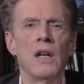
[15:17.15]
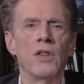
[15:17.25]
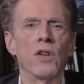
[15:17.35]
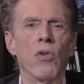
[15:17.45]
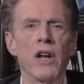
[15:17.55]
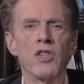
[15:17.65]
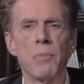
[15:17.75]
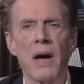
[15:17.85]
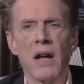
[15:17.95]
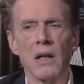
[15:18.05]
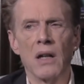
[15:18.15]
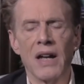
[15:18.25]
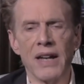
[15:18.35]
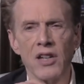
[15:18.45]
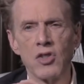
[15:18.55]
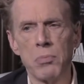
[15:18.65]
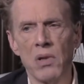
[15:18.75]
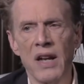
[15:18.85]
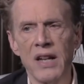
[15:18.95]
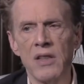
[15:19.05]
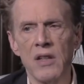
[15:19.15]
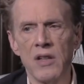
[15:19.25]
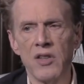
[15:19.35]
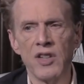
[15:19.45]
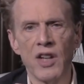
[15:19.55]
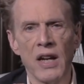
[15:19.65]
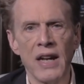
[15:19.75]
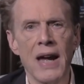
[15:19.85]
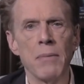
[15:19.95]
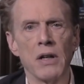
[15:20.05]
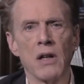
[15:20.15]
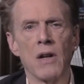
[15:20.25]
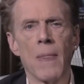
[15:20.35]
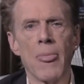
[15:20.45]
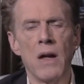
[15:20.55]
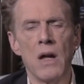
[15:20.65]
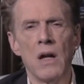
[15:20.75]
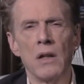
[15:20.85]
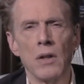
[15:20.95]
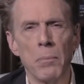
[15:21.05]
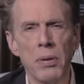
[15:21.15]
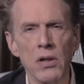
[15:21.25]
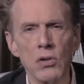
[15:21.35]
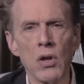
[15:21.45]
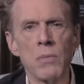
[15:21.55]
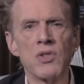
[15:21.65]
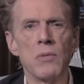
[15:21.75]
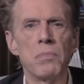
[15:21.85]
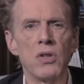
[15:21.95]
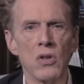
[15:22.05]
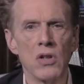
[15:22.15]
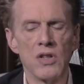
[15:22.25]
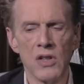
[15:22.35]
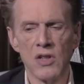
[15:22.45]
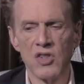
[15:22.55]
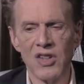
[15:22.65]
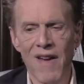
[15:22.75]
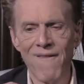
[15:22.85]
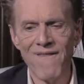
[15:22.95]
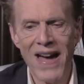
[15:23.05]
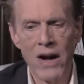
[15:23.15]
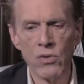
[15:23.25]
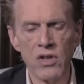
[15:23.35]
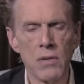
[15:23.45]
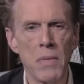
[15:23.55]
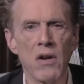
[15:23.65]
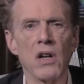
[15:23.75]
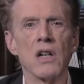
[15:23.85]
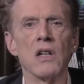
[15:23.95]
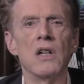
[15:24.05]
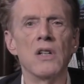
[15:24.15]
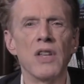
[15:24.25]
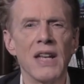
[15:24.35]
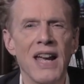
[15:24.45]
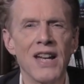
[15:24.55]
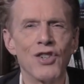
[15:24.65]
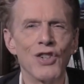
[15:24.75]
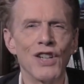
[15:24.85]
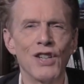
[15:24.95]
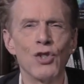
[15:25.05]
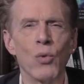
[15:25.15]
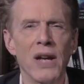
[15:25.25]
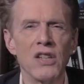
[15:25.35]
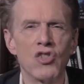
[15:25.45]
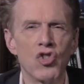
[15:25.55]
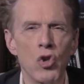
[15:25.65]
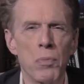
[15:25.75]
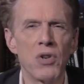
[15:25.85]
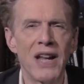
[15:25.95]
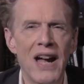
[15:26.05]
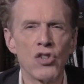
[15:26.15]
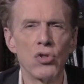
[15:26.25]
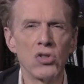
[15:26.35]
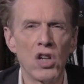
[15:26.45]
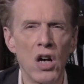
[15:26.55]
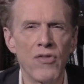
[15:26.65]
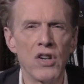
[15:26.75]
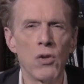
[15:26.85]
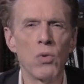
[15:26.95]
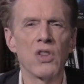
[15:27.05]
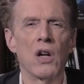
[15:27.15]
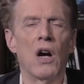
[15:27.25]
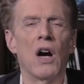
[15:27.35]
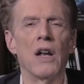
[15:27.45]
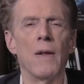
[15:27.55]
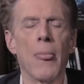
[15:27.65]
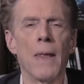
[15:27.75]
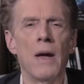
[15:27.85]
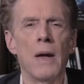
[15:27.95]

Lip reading: In The Greatest Battle, I explain the dynamic. The Pilgrims and Puritans founded America. They entered into a supernatural covenant with God